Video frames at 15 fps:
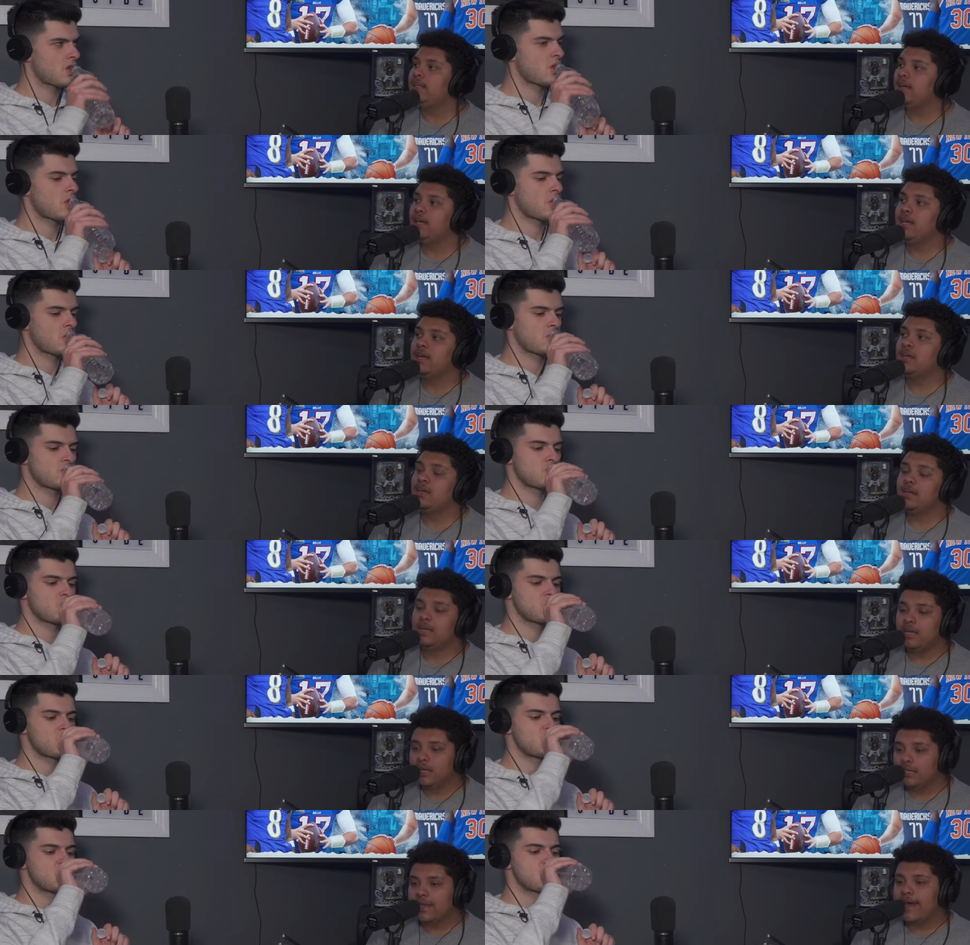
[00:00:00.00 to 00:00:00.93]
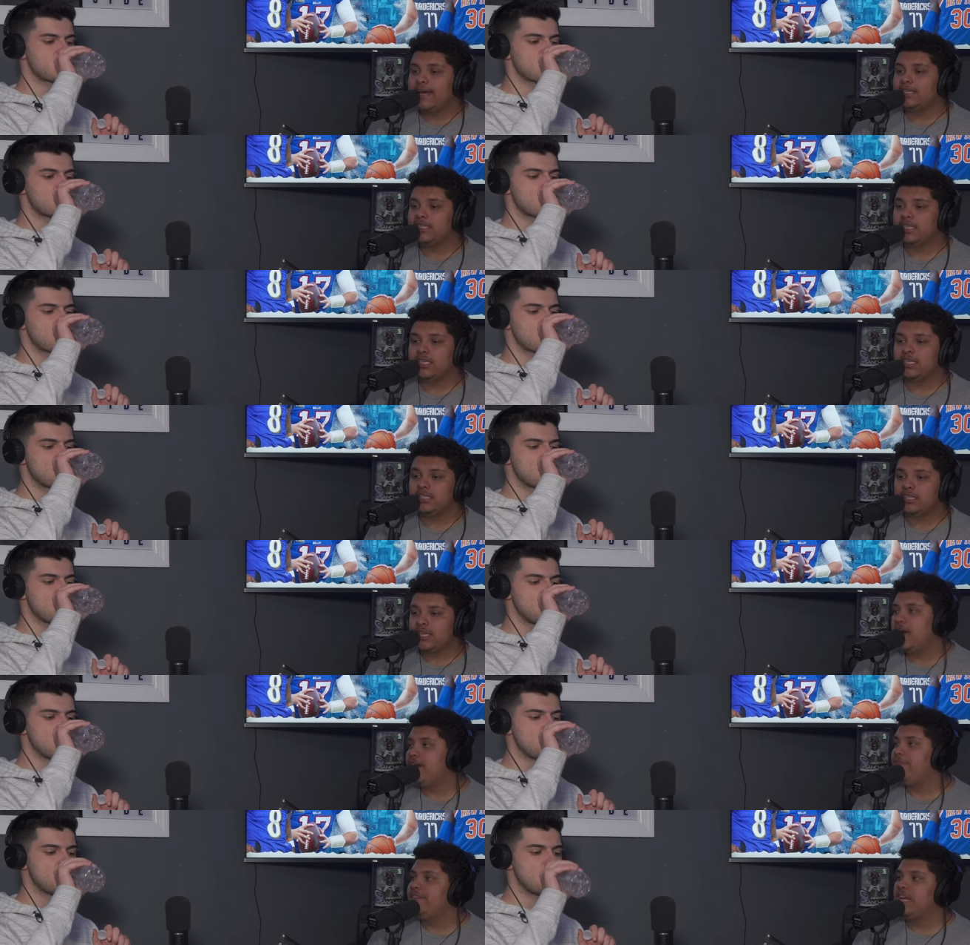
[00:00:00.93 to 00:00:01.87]
Speaker 1: did last season,
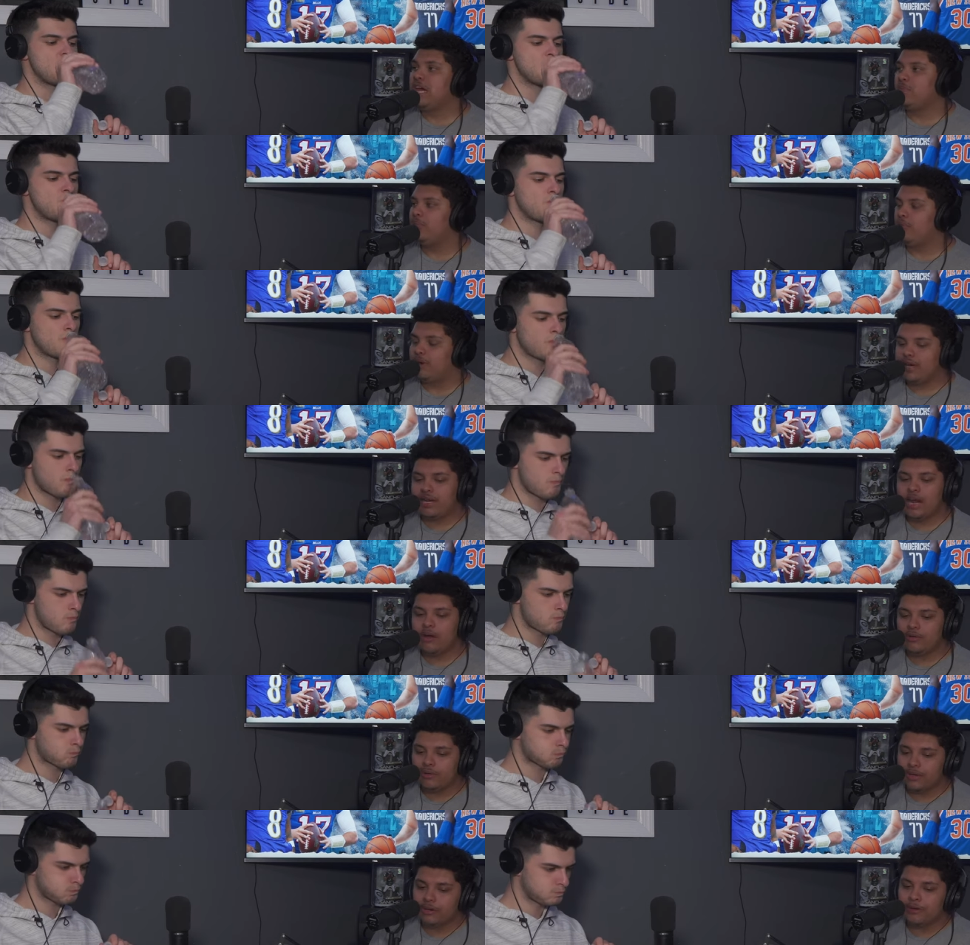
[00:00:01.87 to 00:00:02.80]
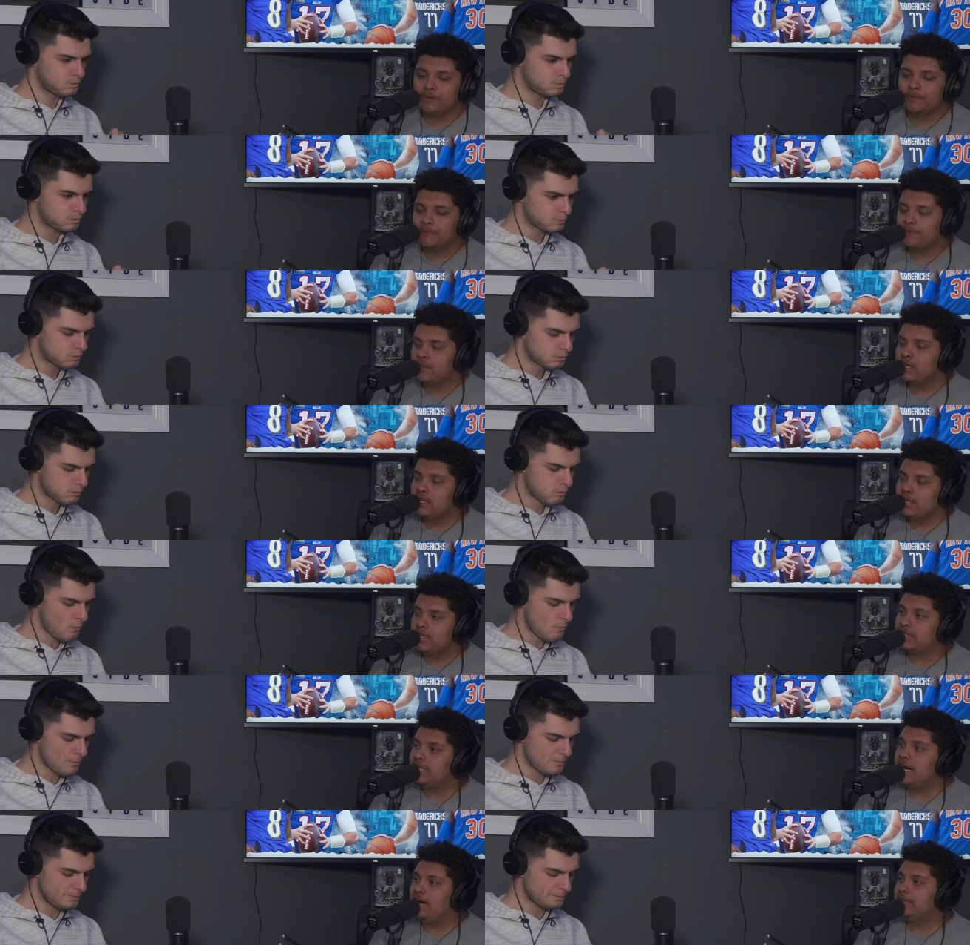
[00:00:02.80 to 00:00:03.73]
having that breakout year.
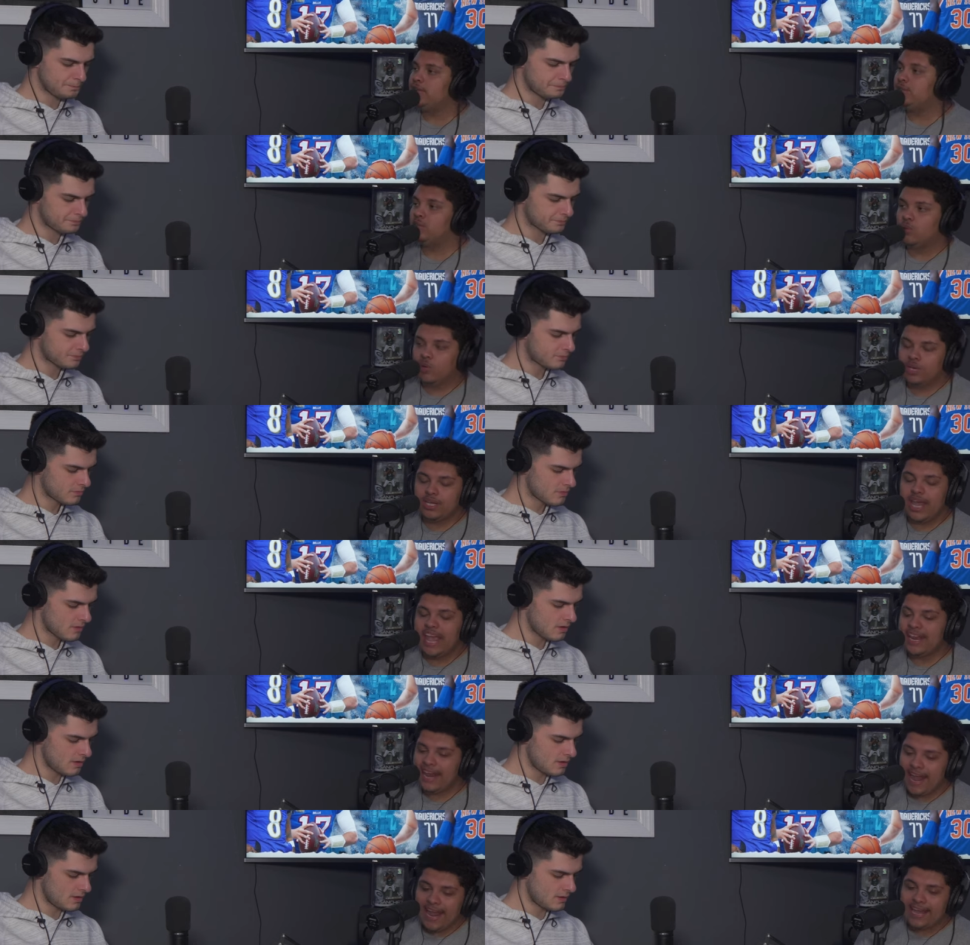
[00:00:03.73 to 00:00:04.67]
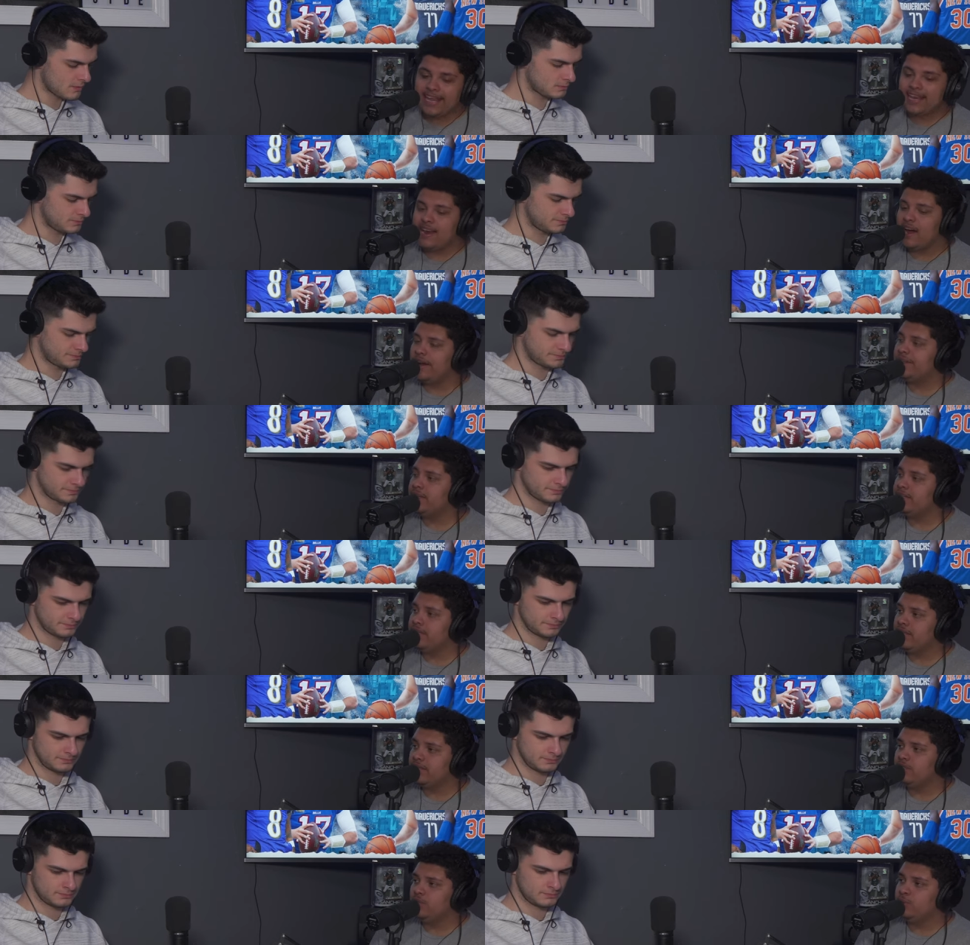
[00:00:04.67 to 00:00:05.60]
He's averaging 28, 8, and 9 this
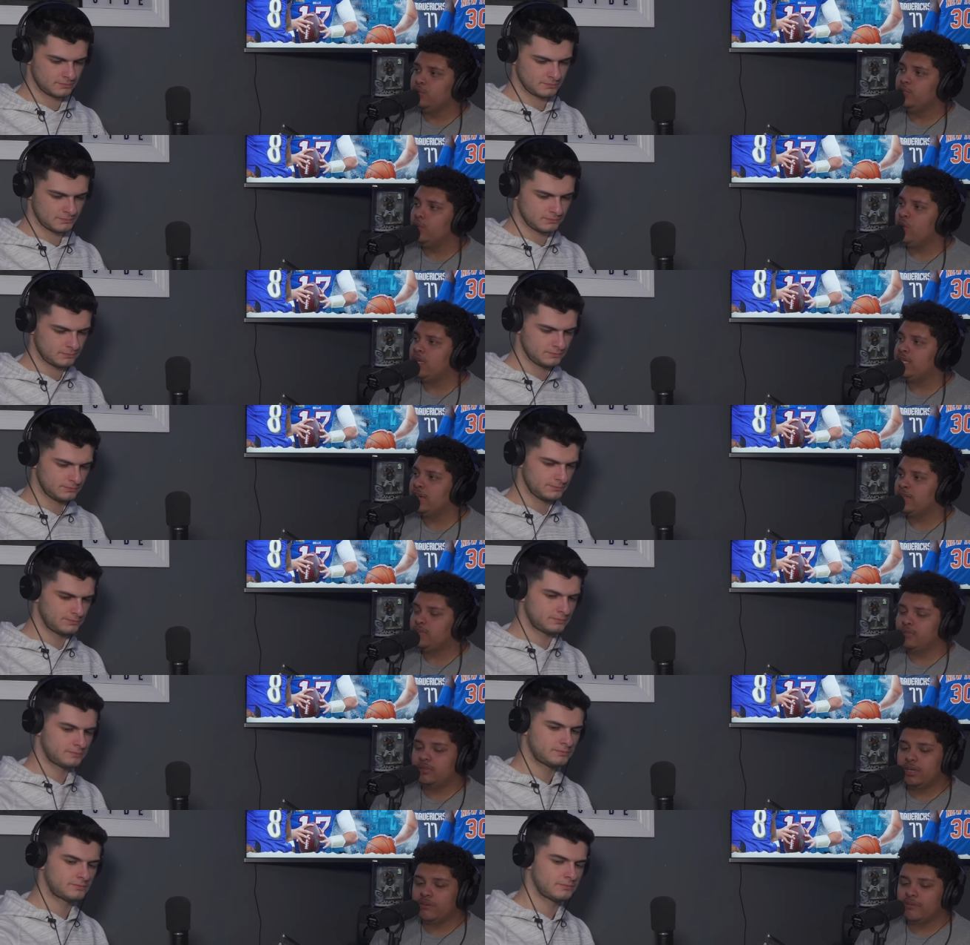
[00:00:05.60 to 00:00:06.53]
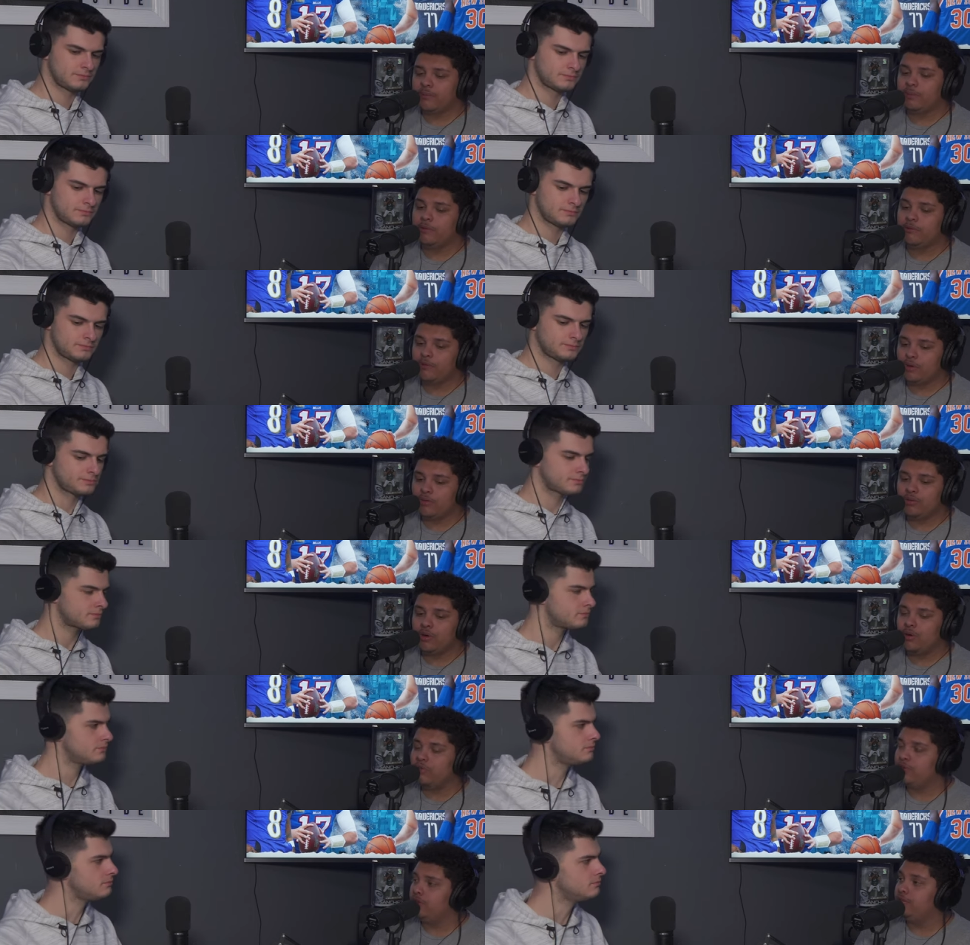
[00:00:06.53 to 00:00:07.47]
season, shooting 47% from the field
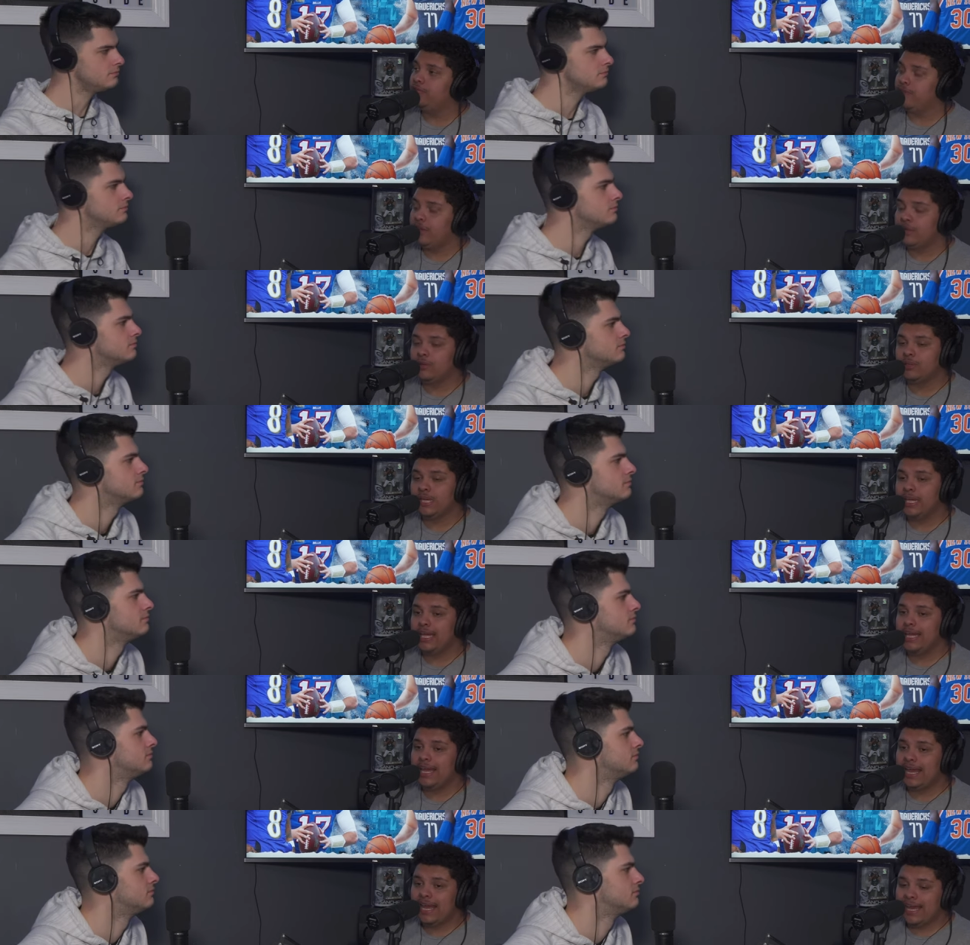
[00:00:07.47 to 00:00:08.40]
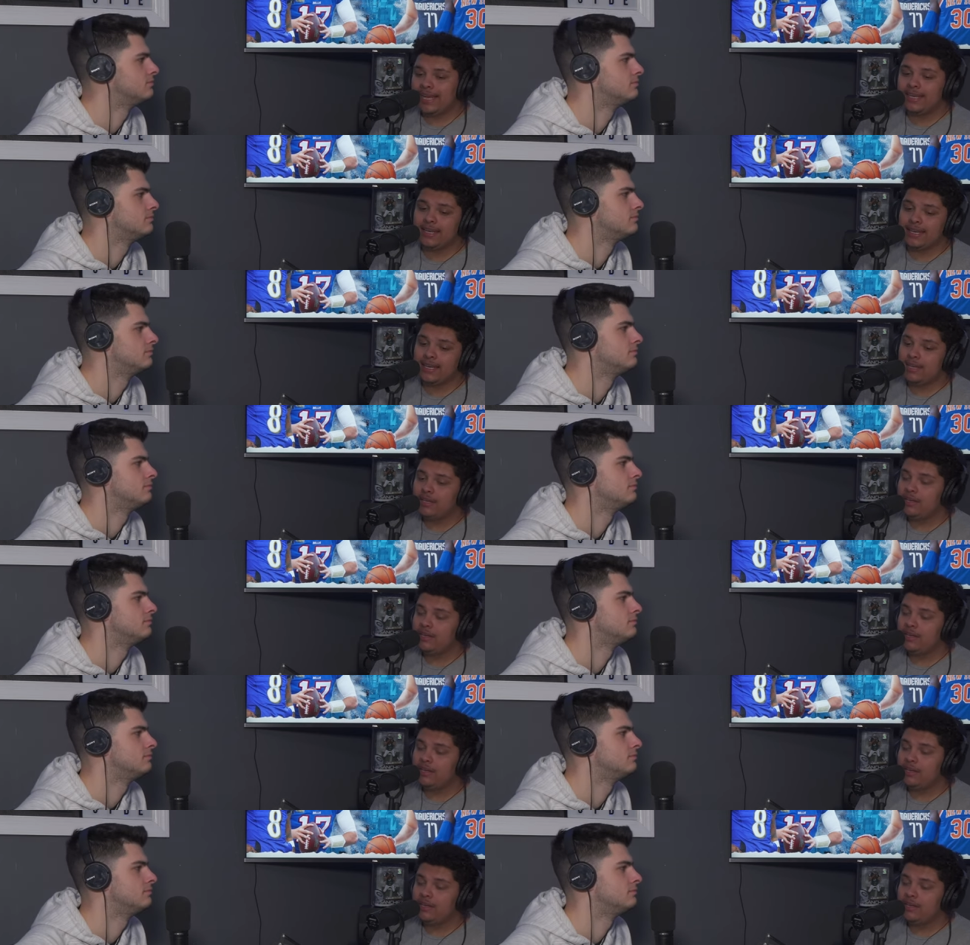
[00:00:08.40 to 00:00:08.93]
goal from the field and